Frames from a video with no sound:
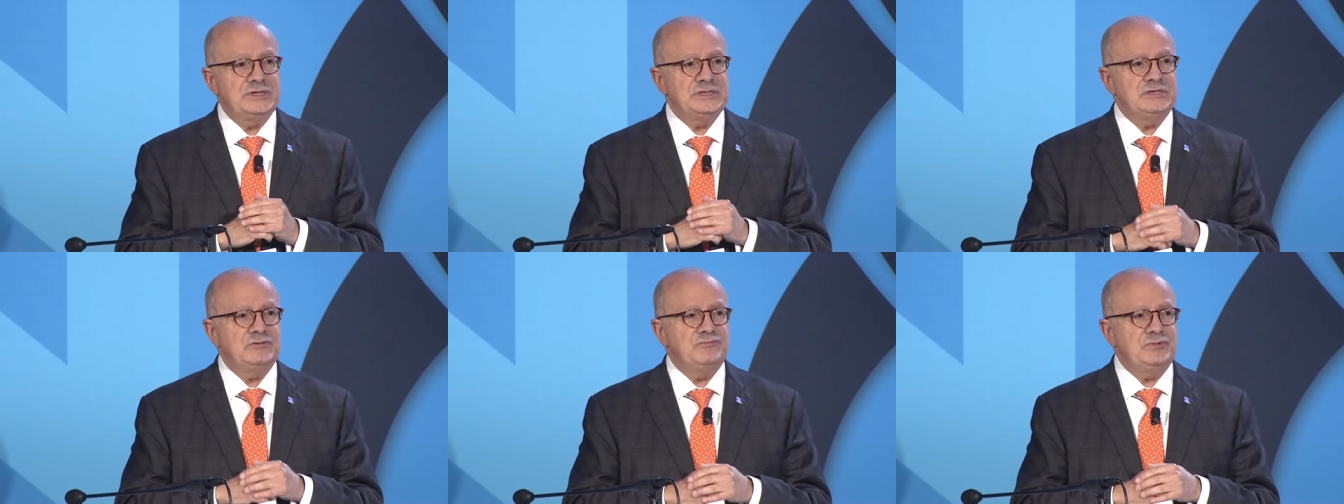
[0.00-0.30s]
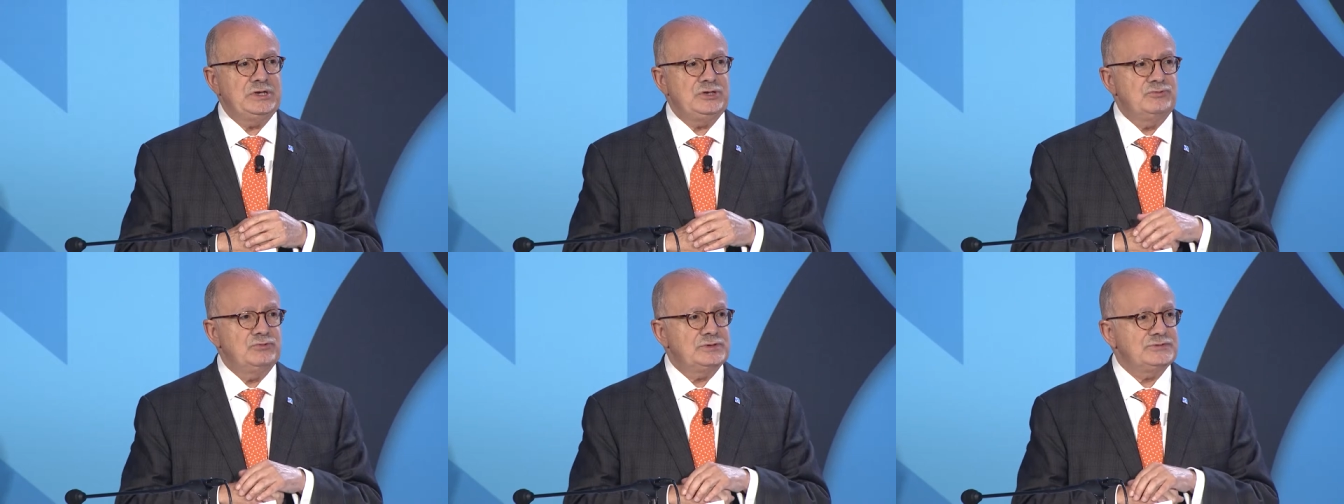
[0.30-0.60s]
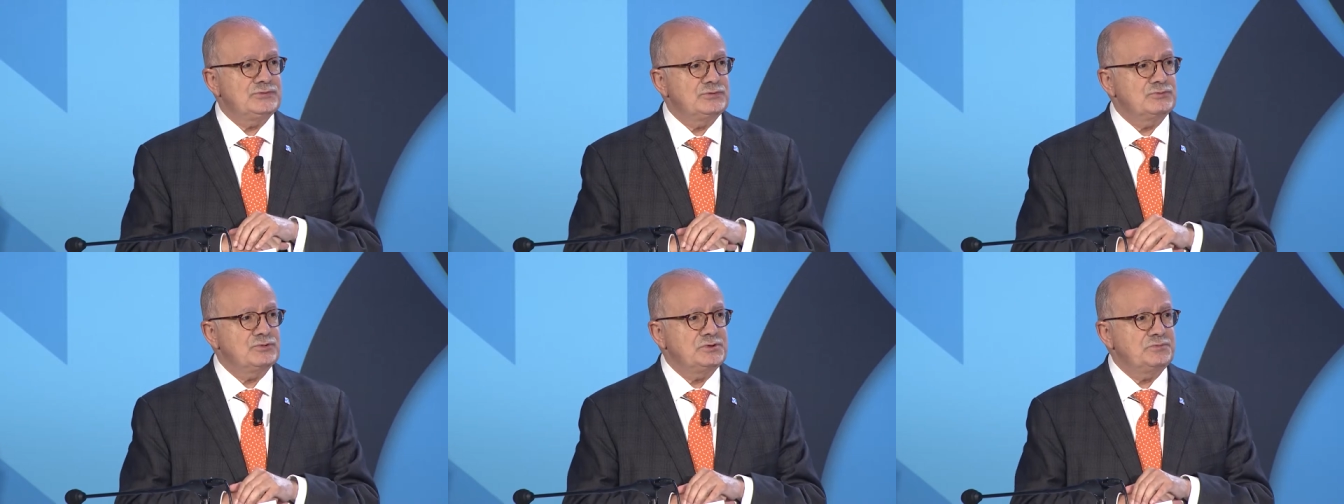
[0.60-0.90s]

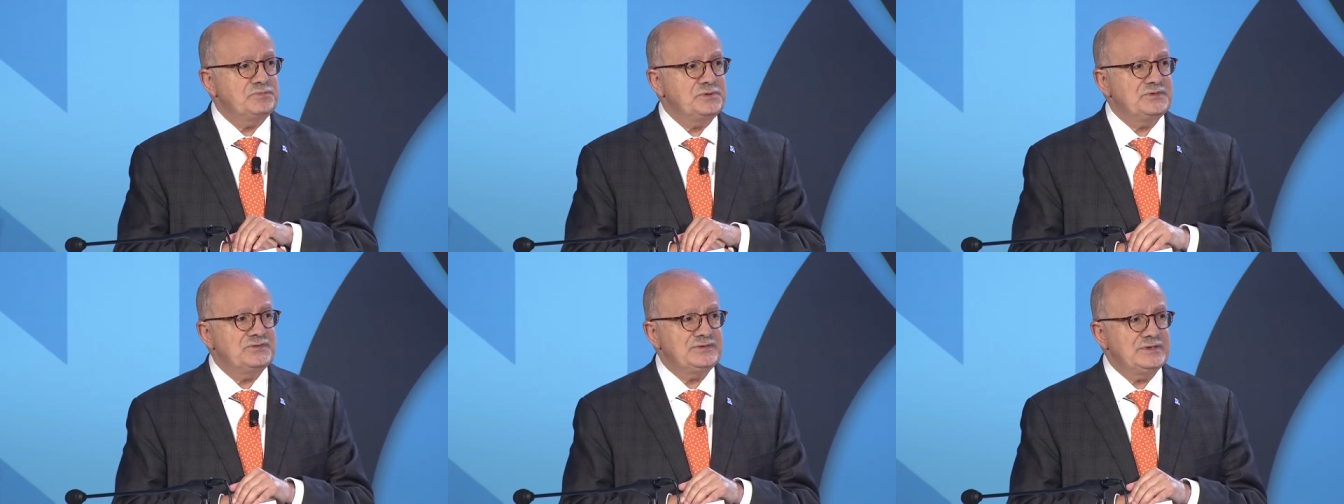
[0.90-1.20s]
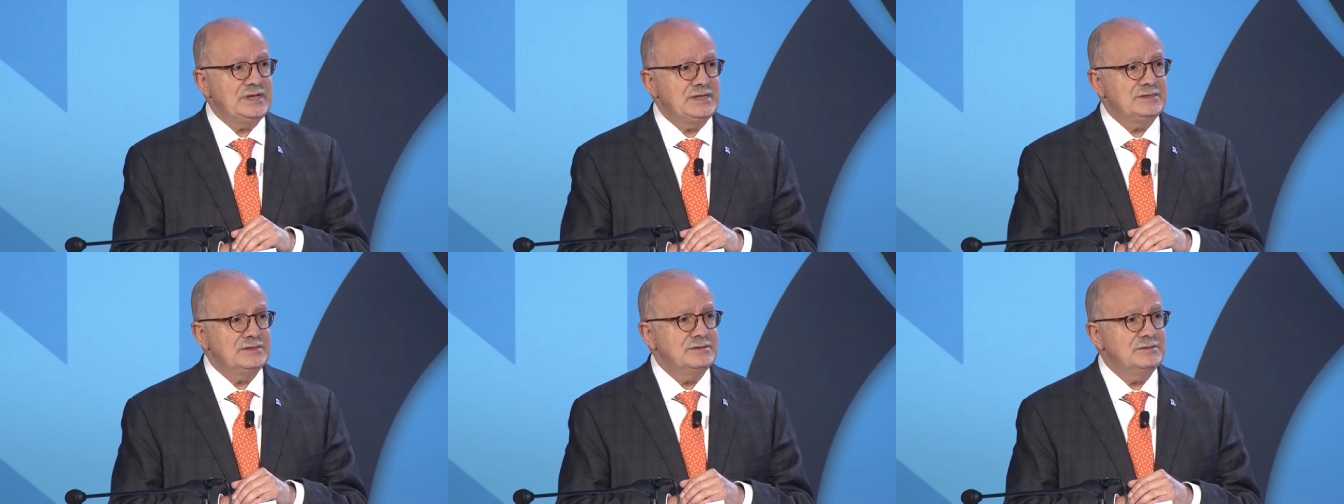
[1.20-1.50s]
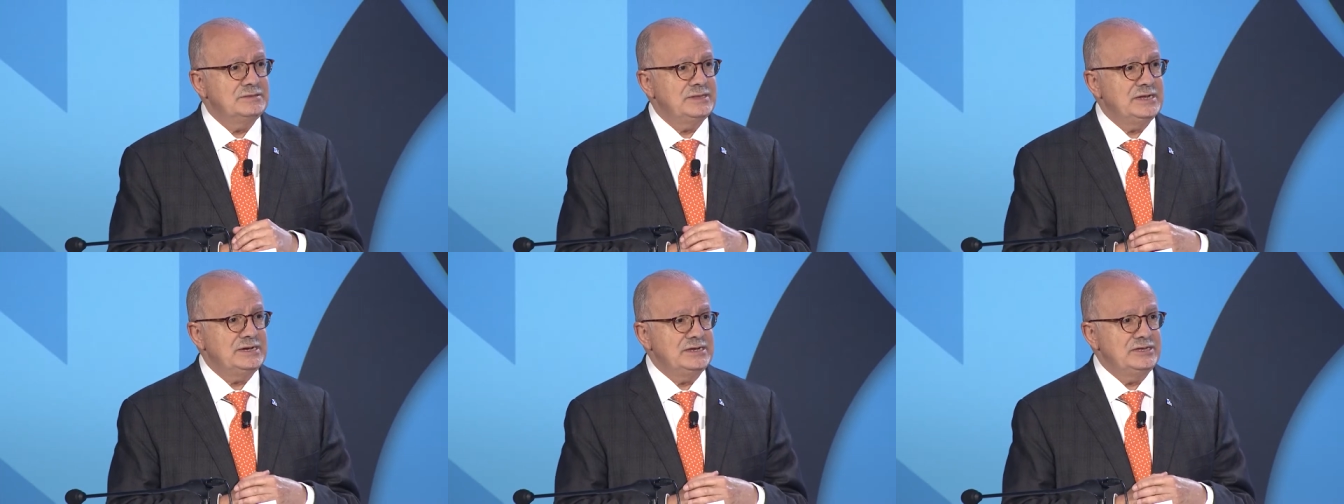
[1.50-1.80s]
individuals who represent
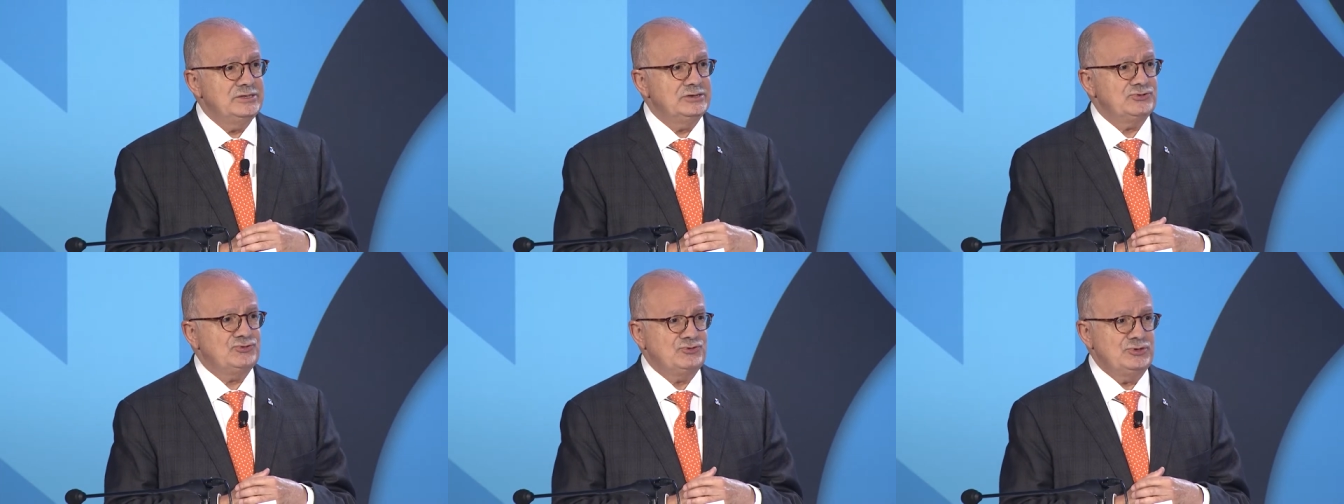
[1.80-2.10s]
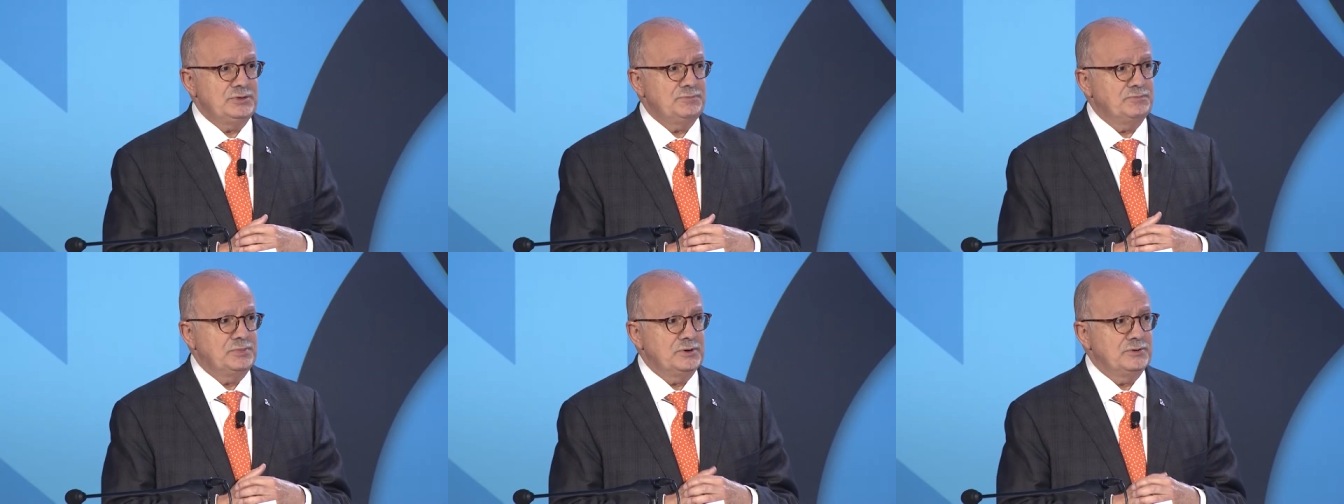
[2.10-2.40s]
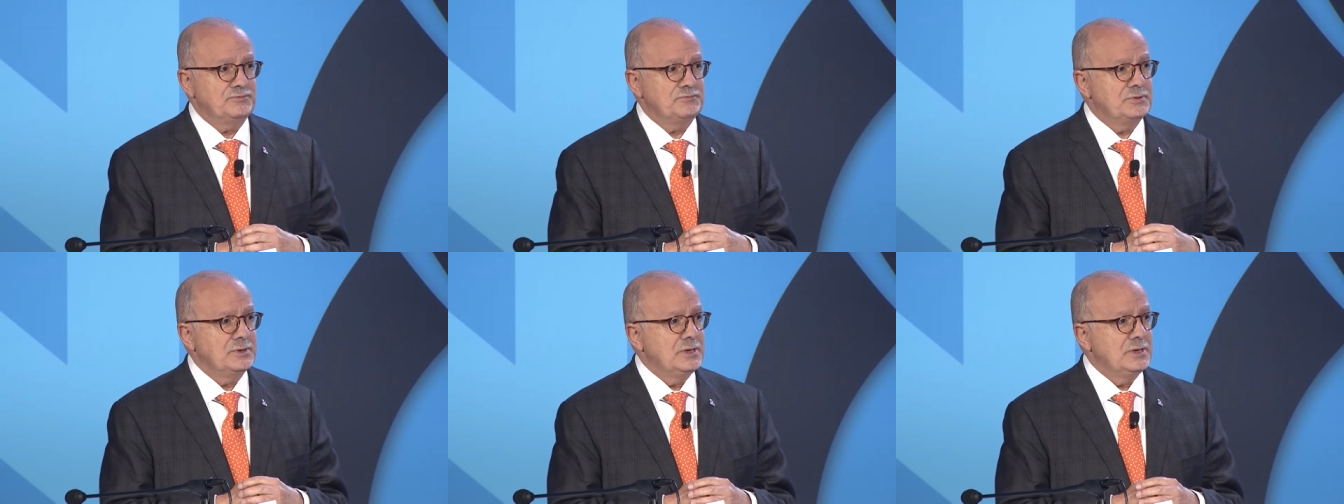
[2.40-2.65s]
the leadership of